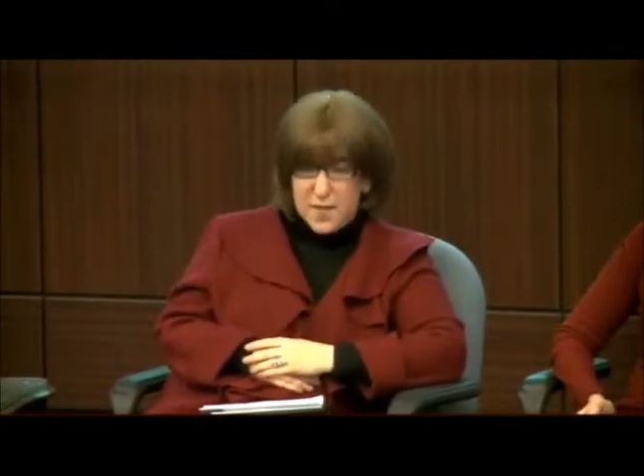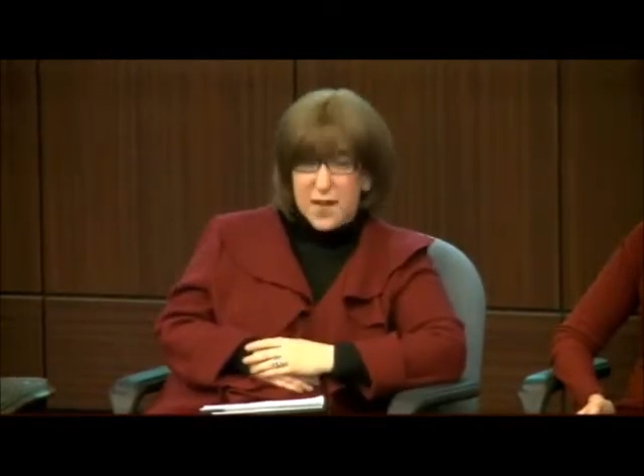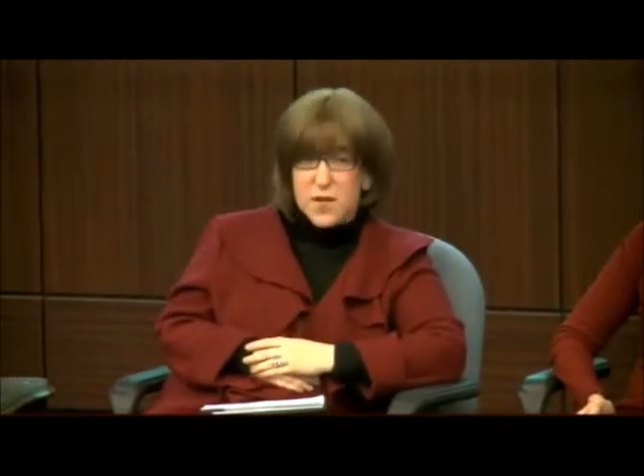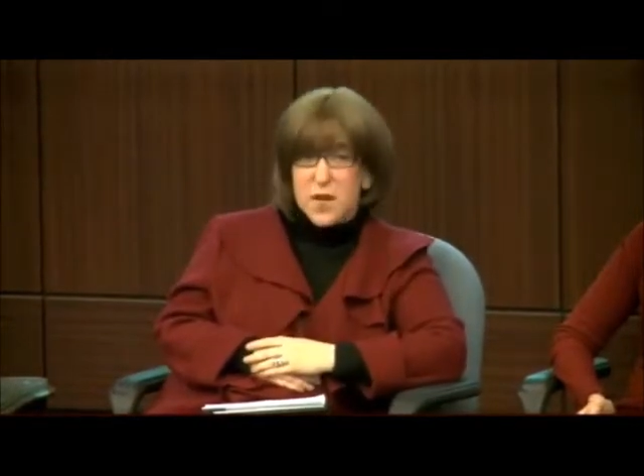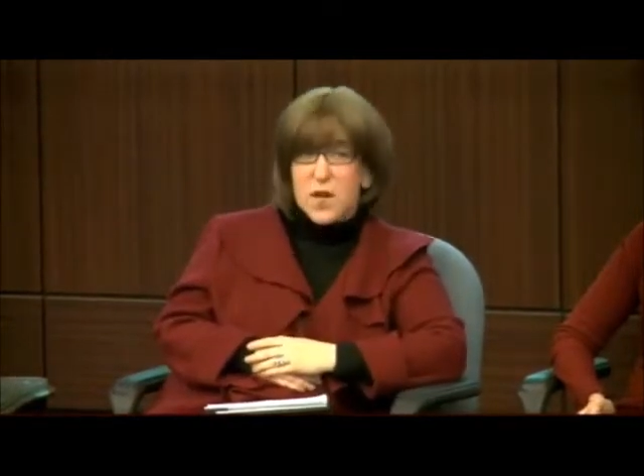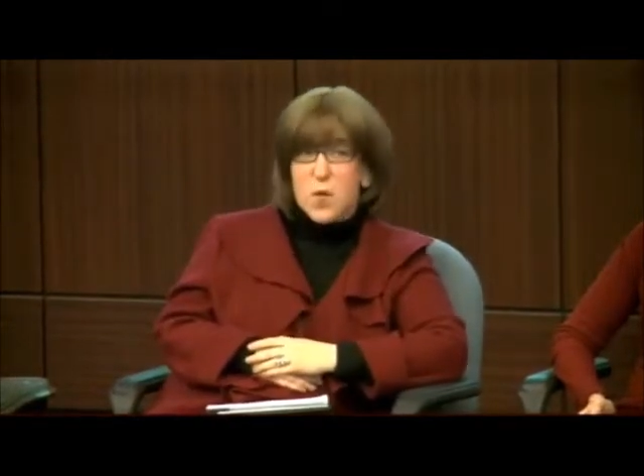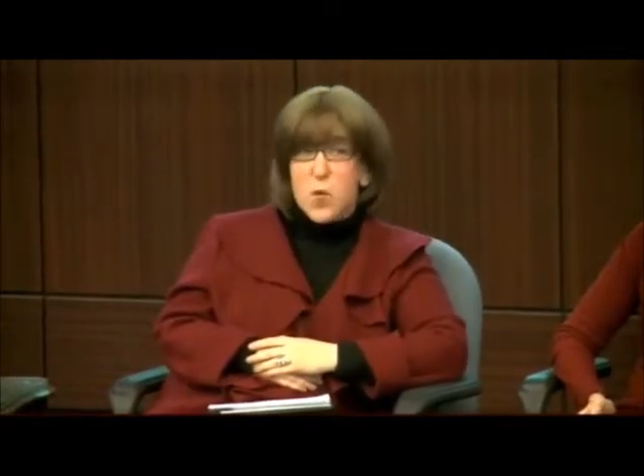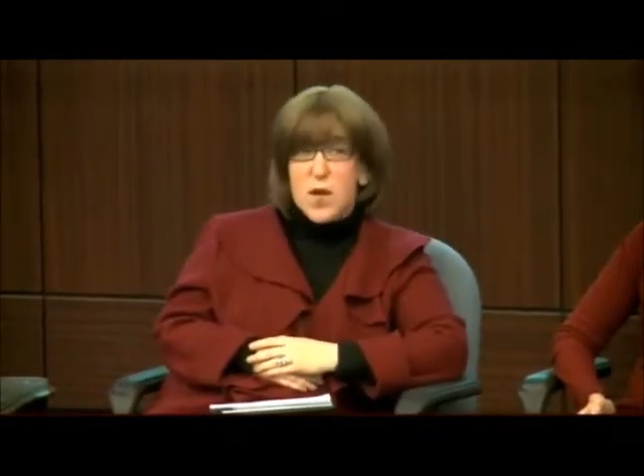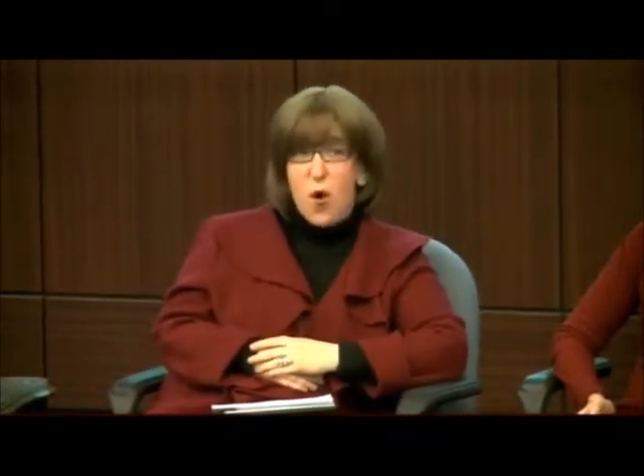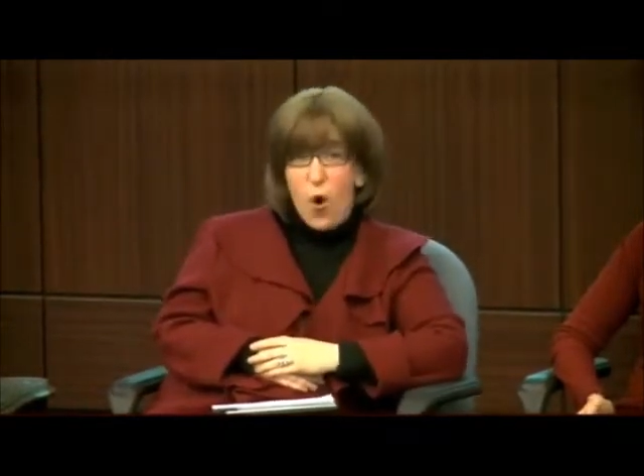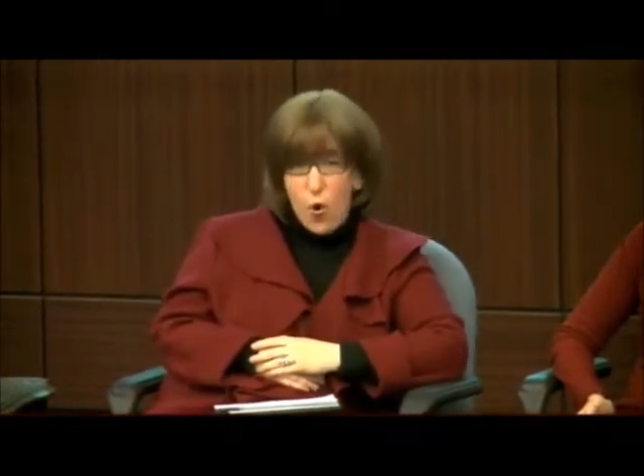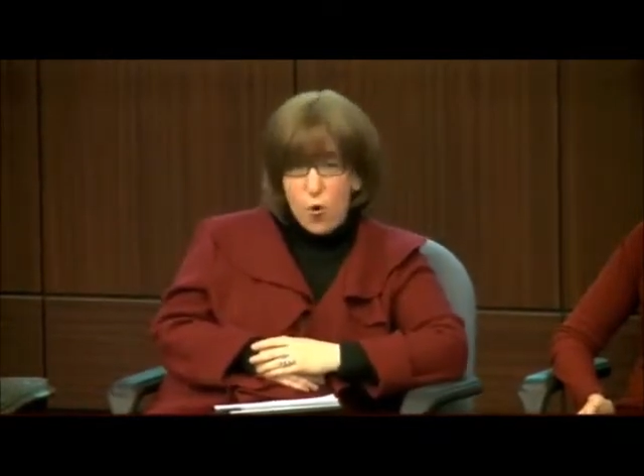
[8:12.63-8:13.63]
that we
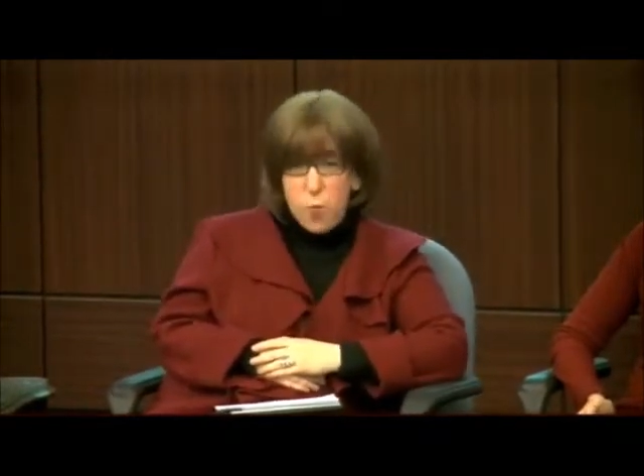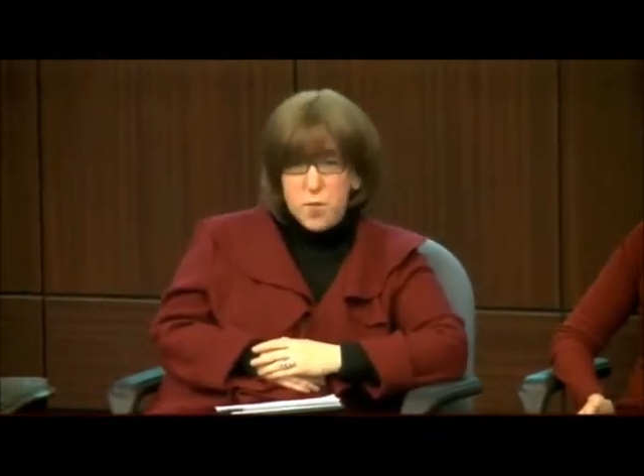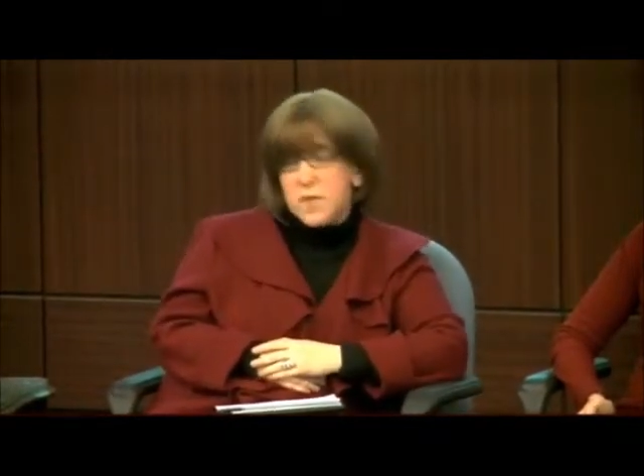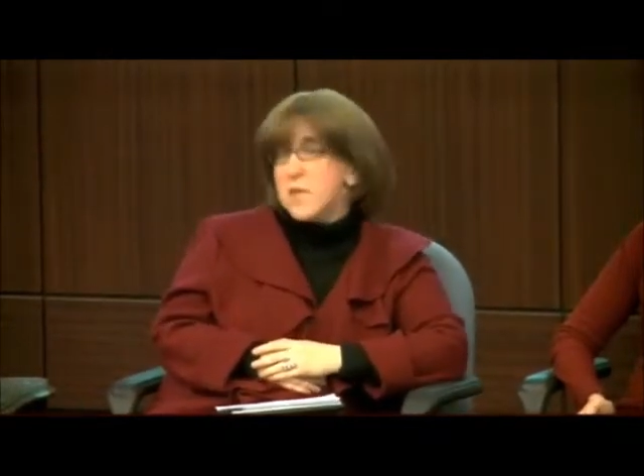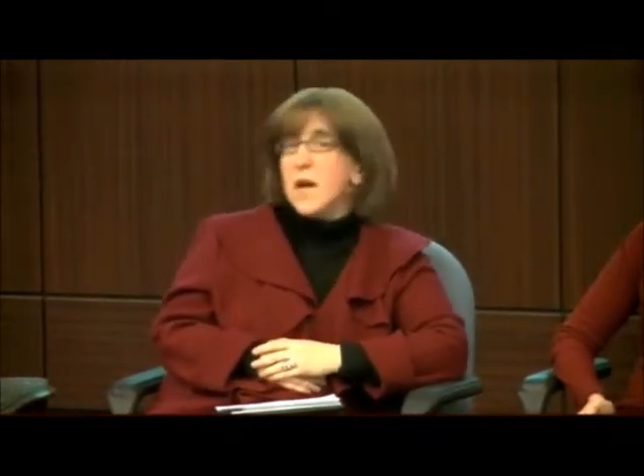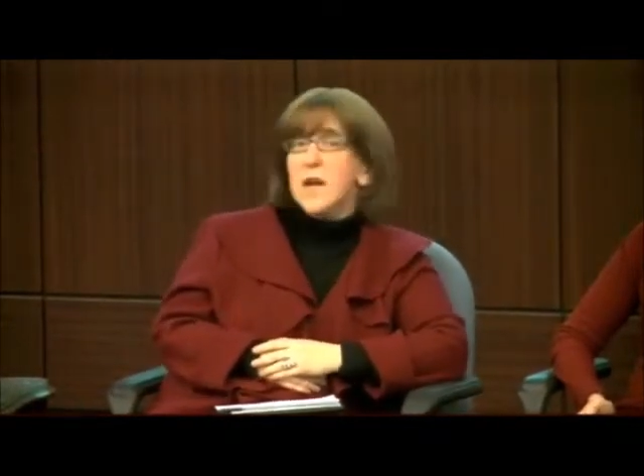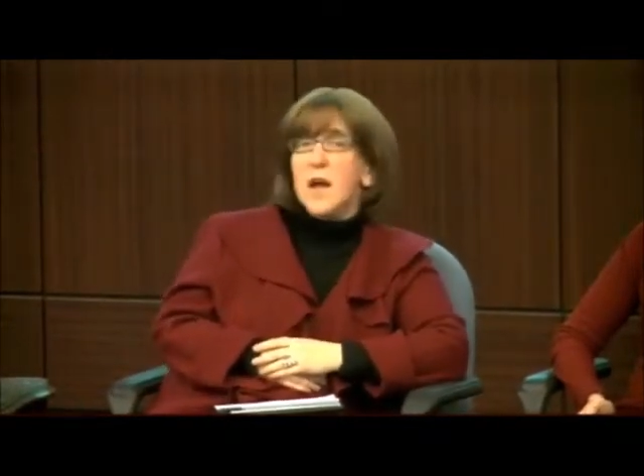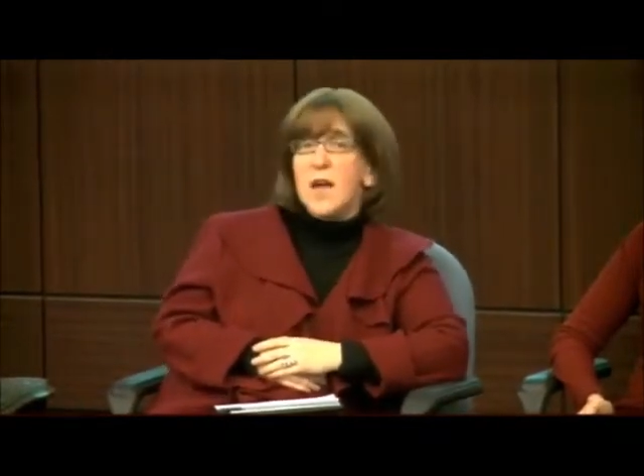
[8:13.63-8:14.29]
hope that,